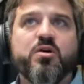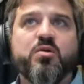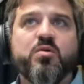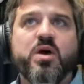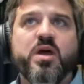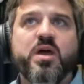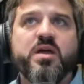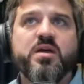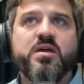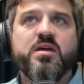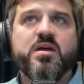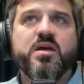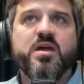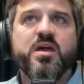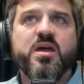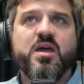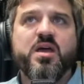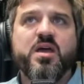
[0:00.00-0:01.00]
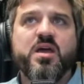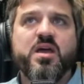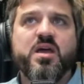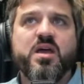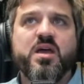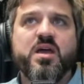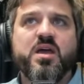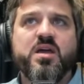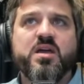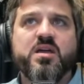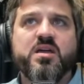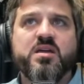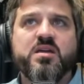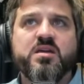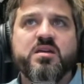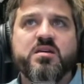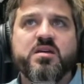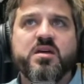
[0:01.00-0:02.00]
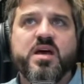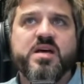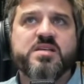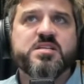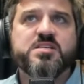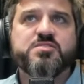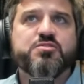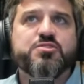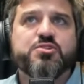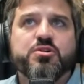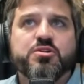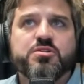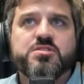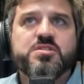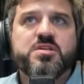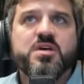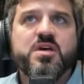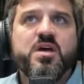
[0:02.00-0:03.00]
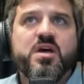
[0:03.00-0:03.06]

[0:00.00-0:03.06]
a assets returns,